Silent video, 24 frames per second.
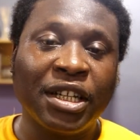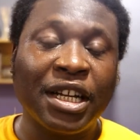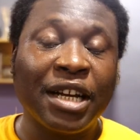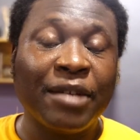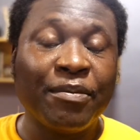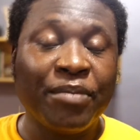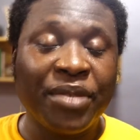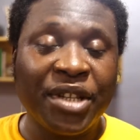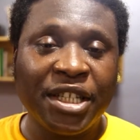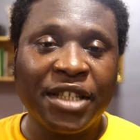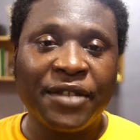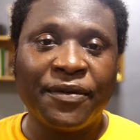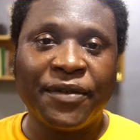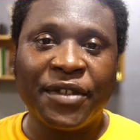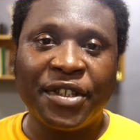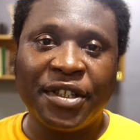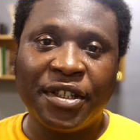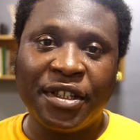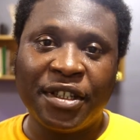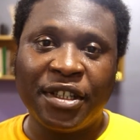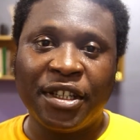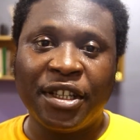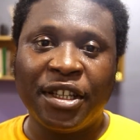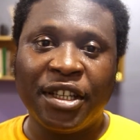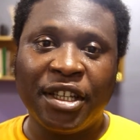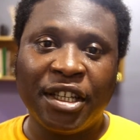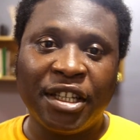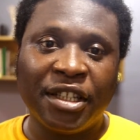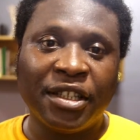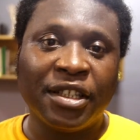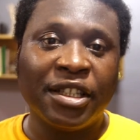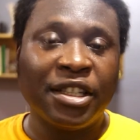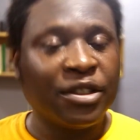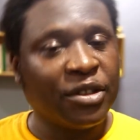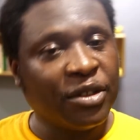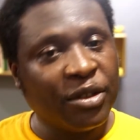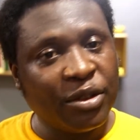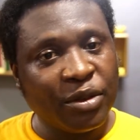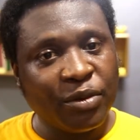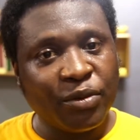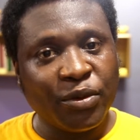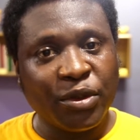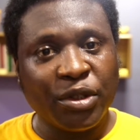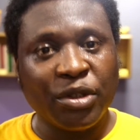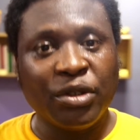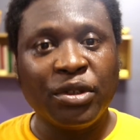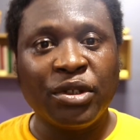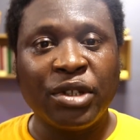And please visit again. We're
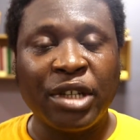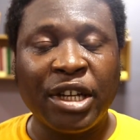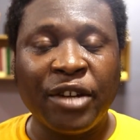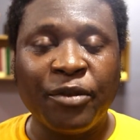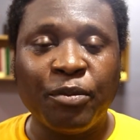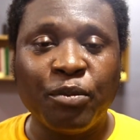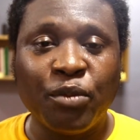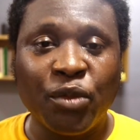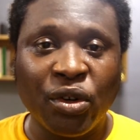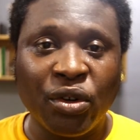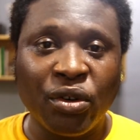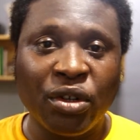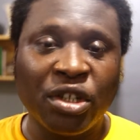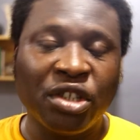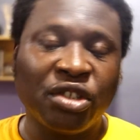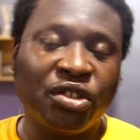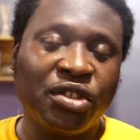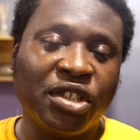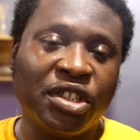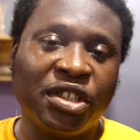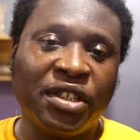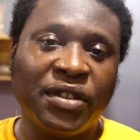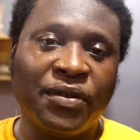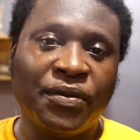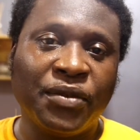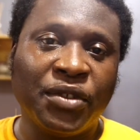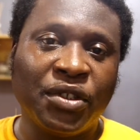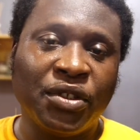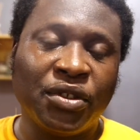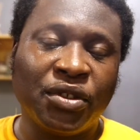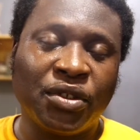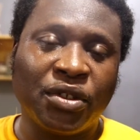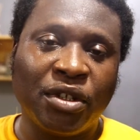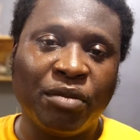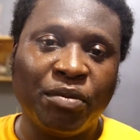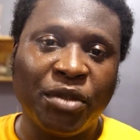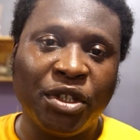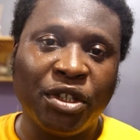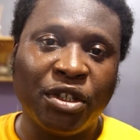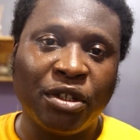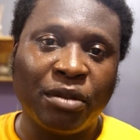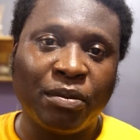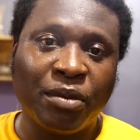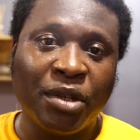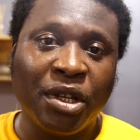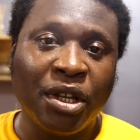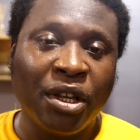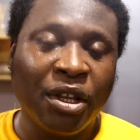going to have more interesting videos coming up
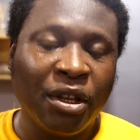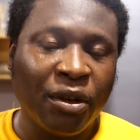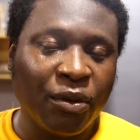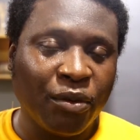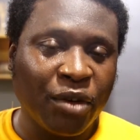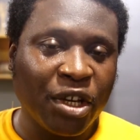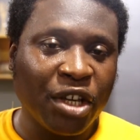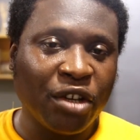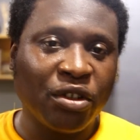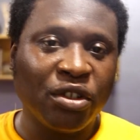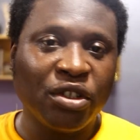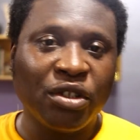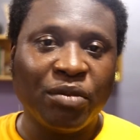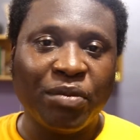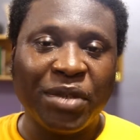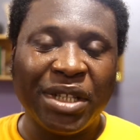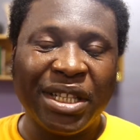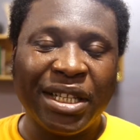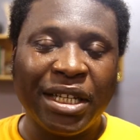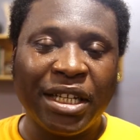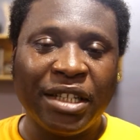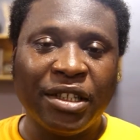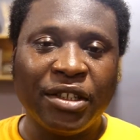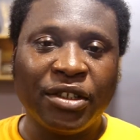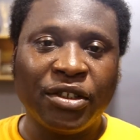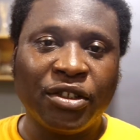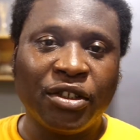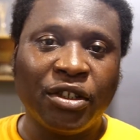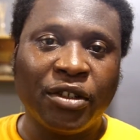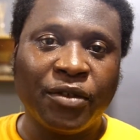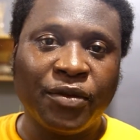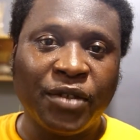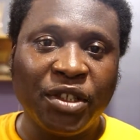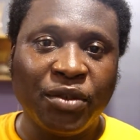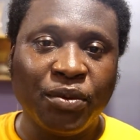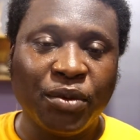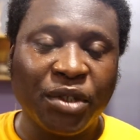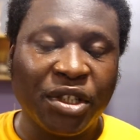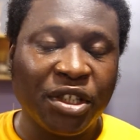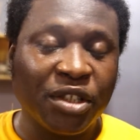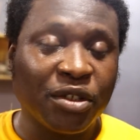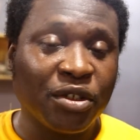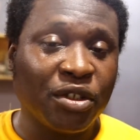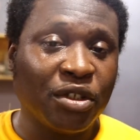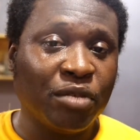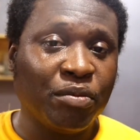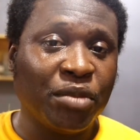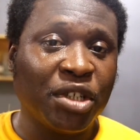where you're going to be learning stuff. This week is
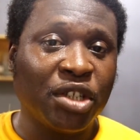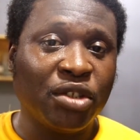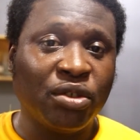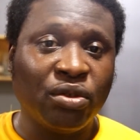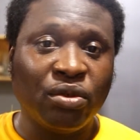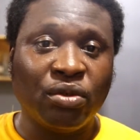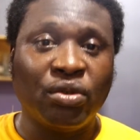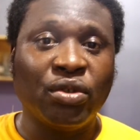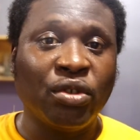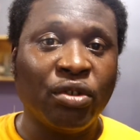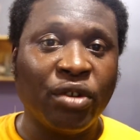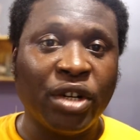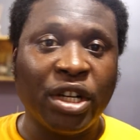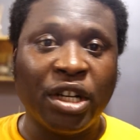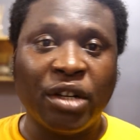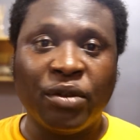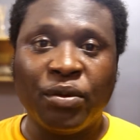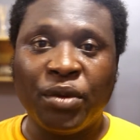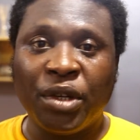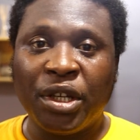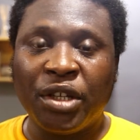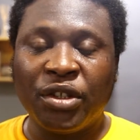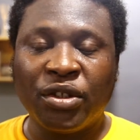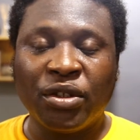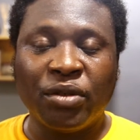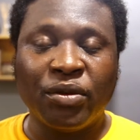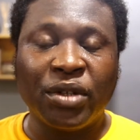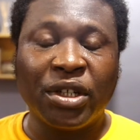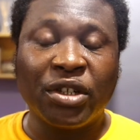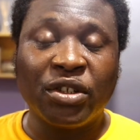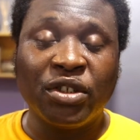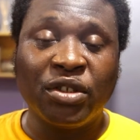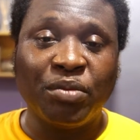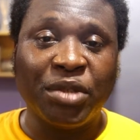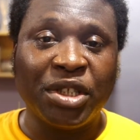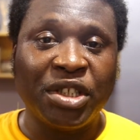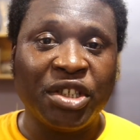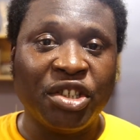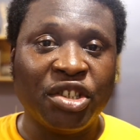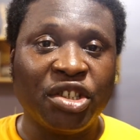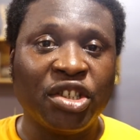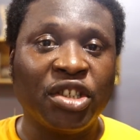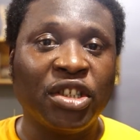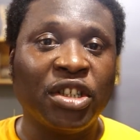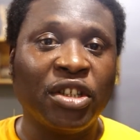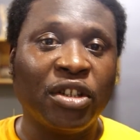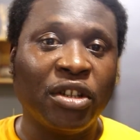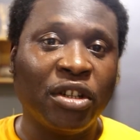going to be a tutorial week, so we're going to be
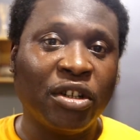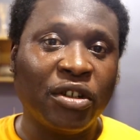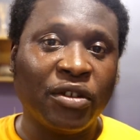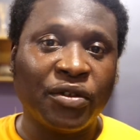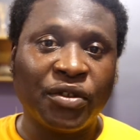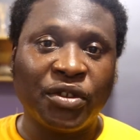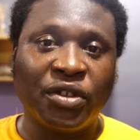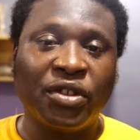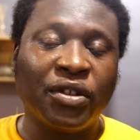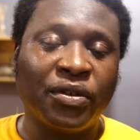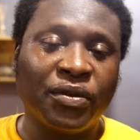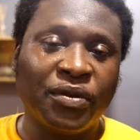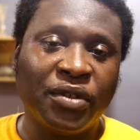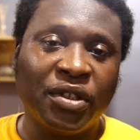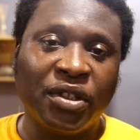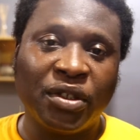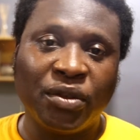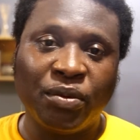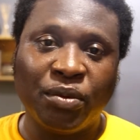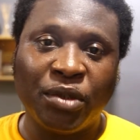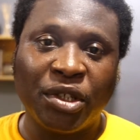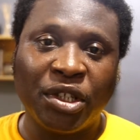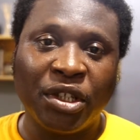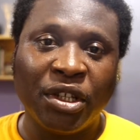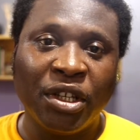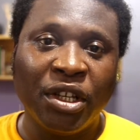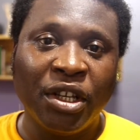teaching a lot of stuff this week.